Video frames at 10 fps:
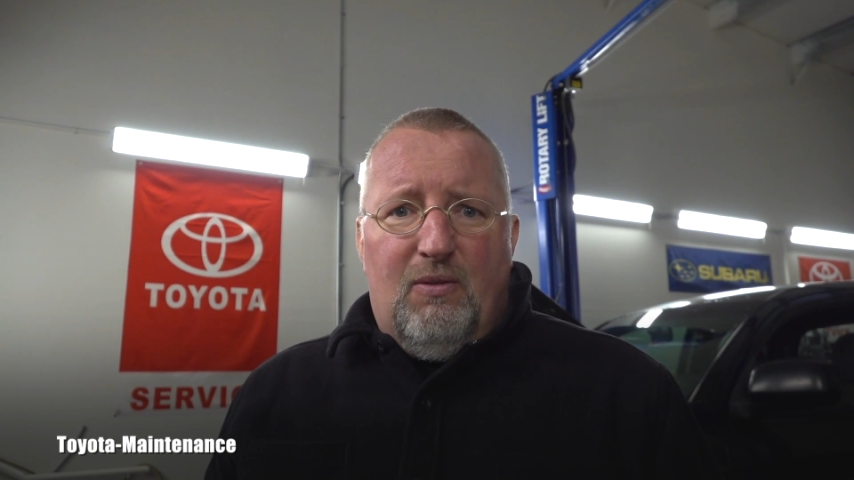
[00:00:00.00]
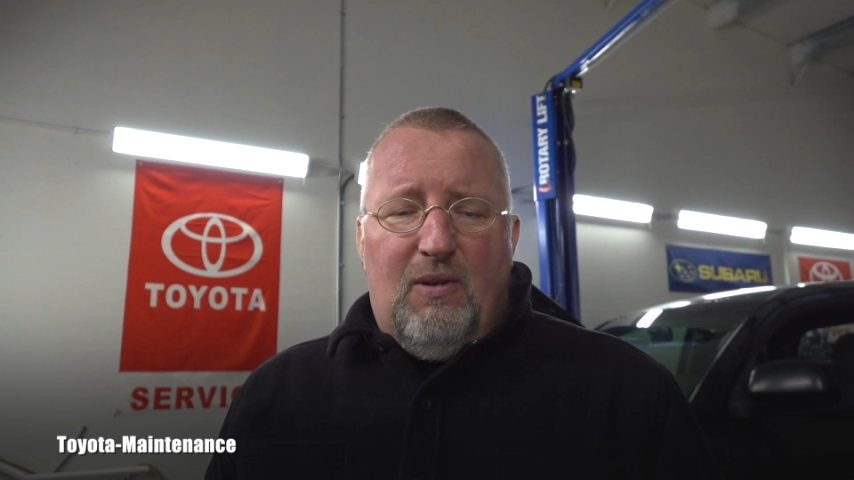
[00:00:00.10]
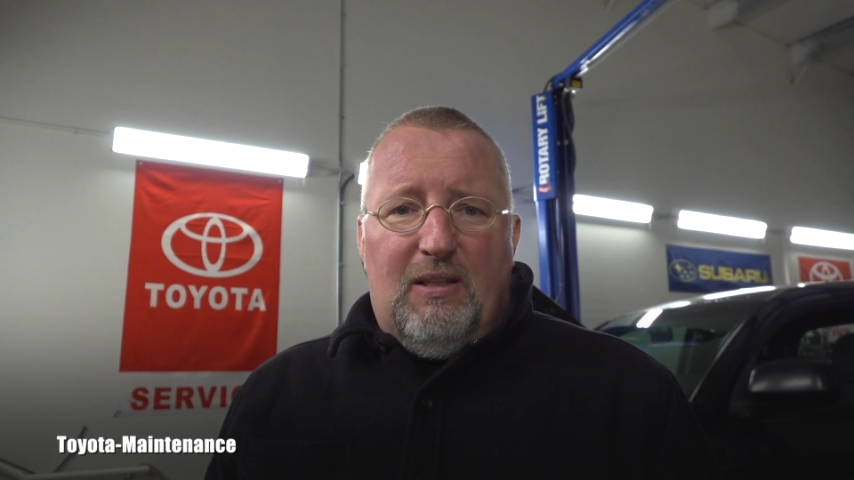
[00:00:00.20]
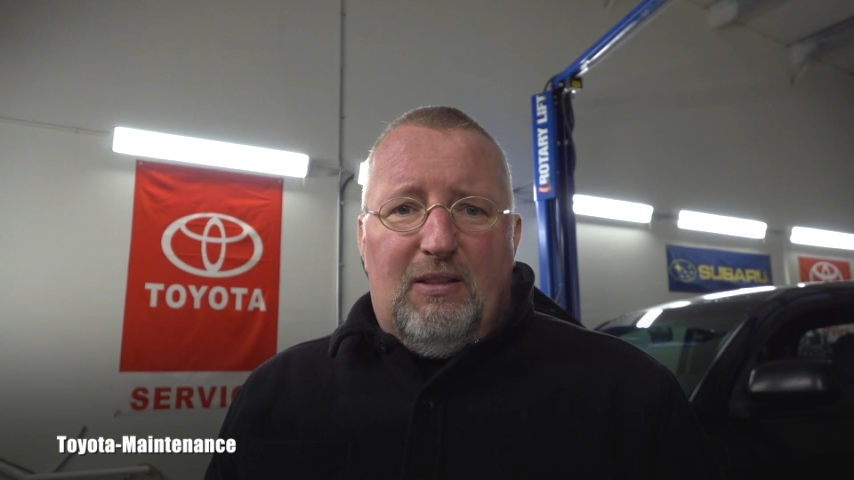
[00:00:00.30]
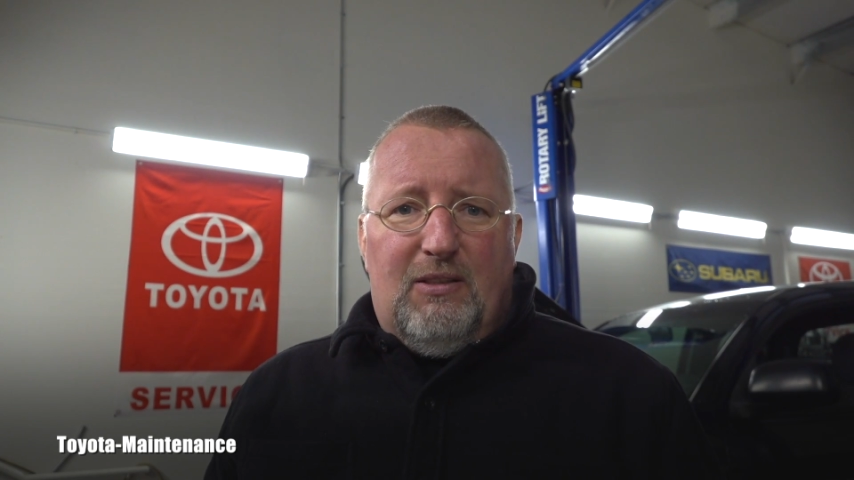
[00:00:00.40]

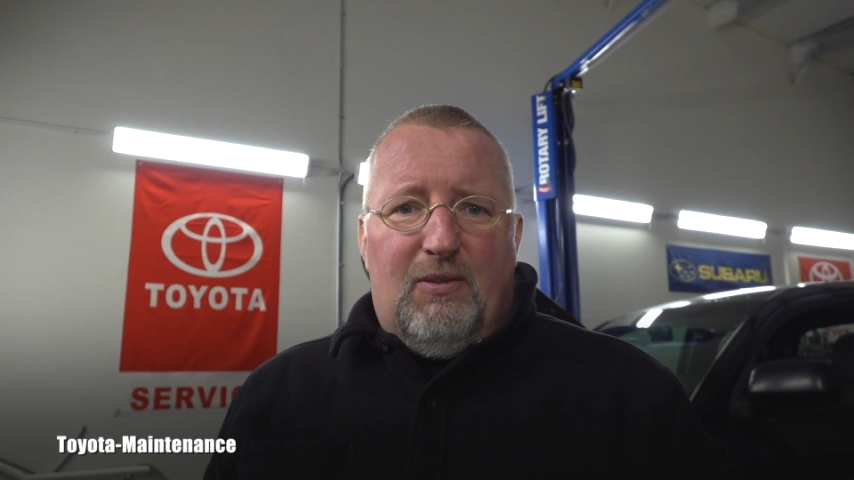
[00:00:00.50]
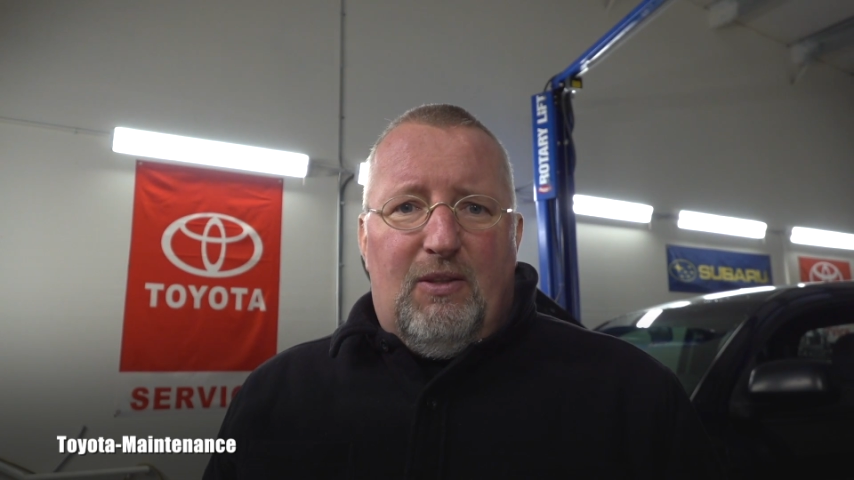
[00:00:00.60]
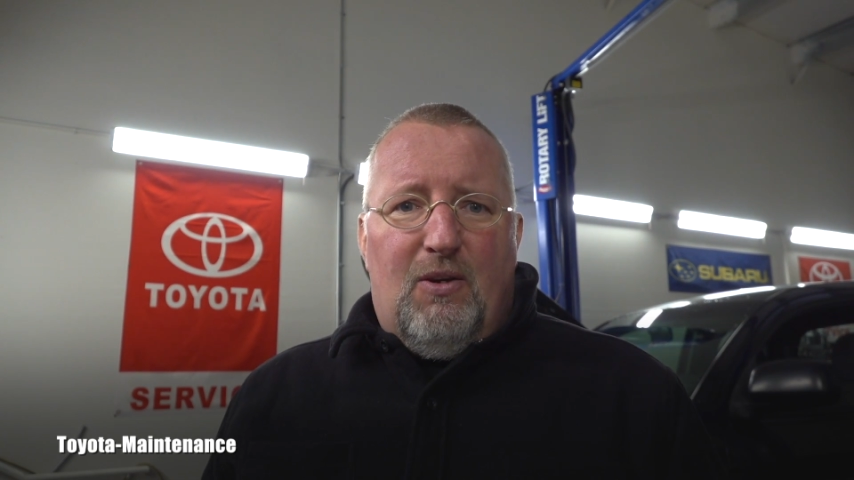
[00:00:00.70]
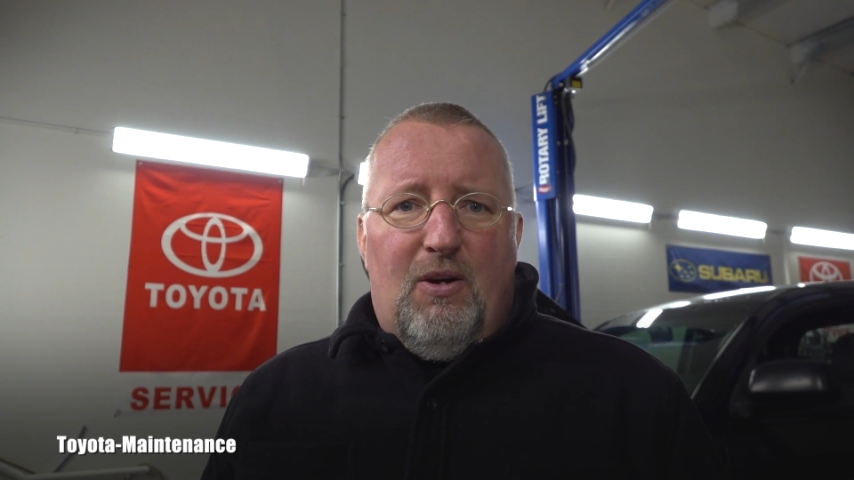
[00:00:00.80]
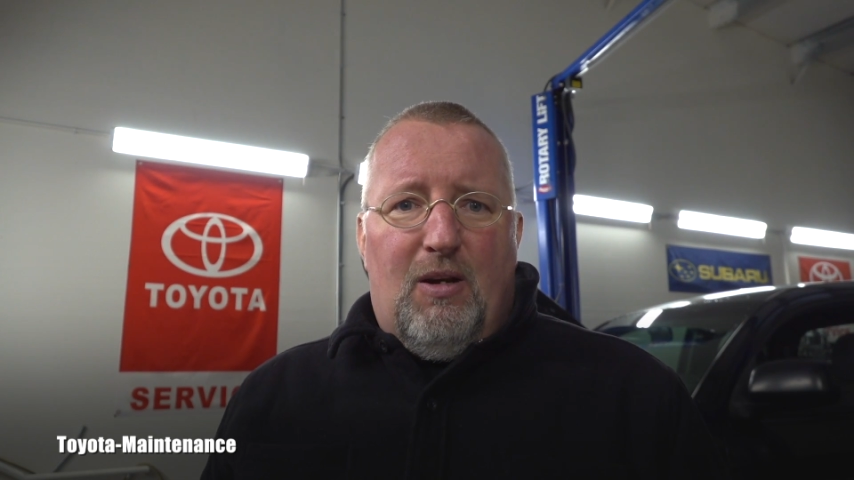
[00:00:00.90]
find this
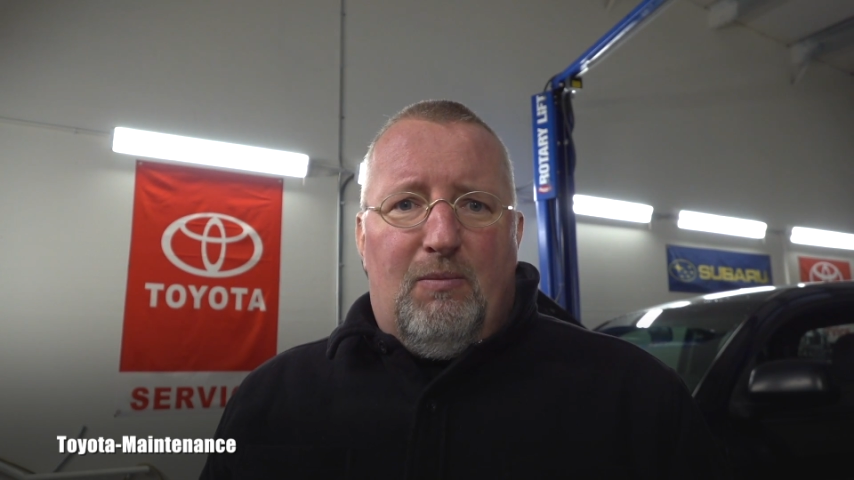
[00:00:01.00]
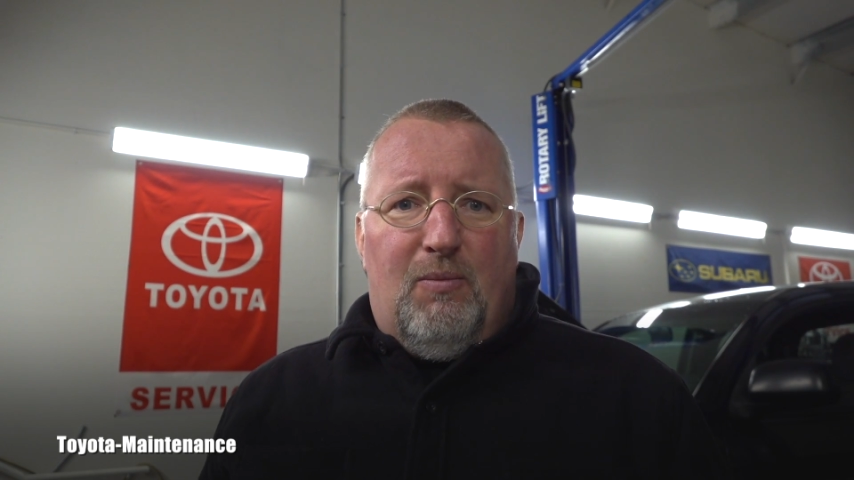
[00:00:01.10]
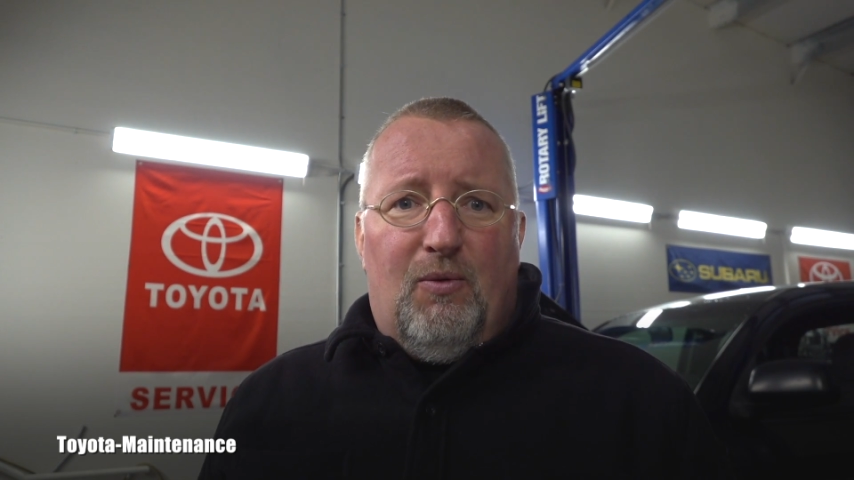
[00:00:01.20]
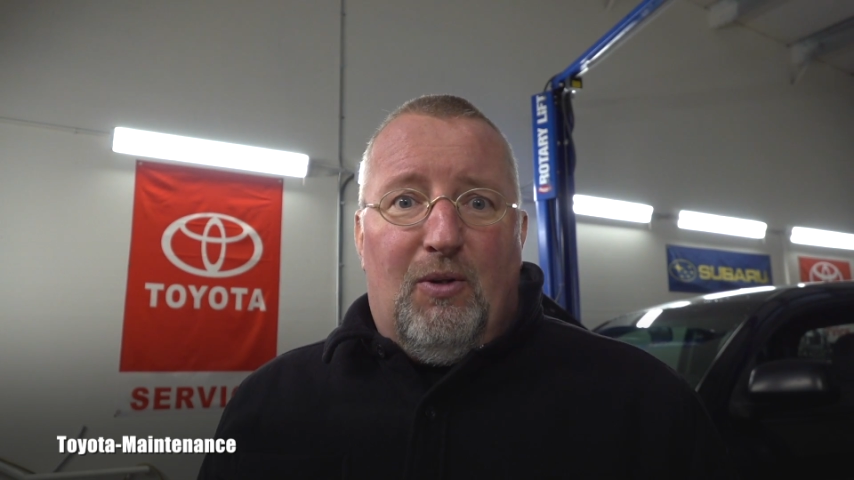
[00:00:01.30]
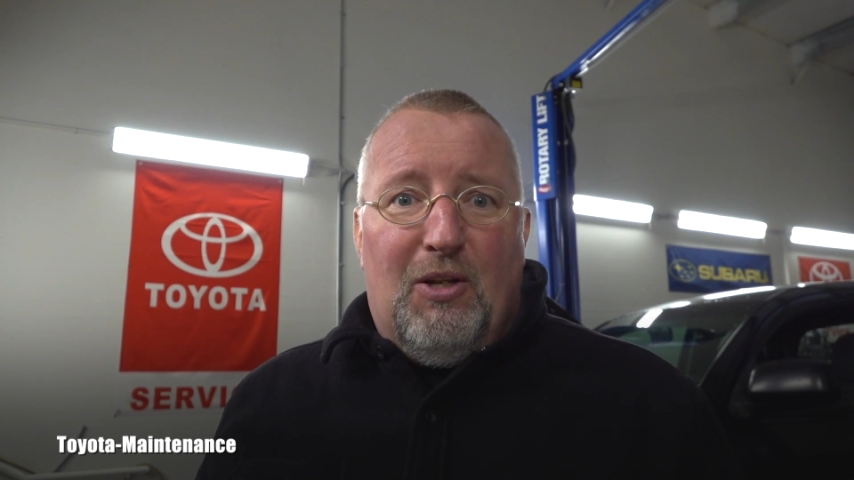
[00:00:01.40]
video
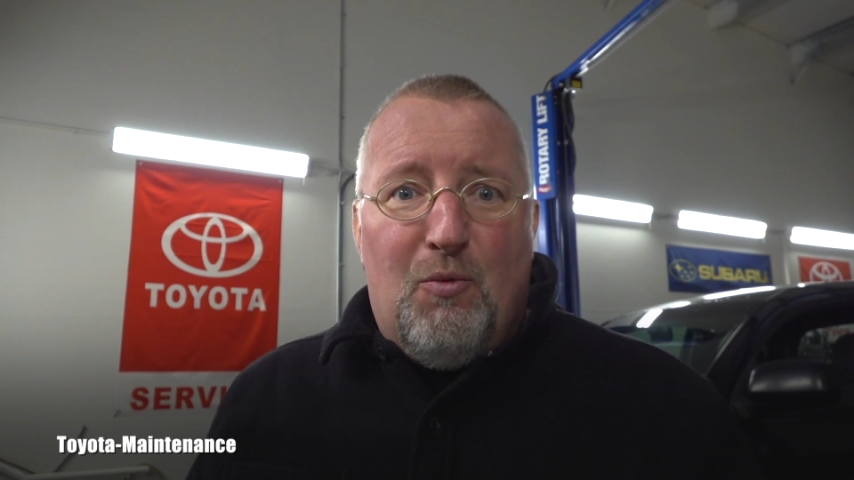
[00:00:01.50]
helpful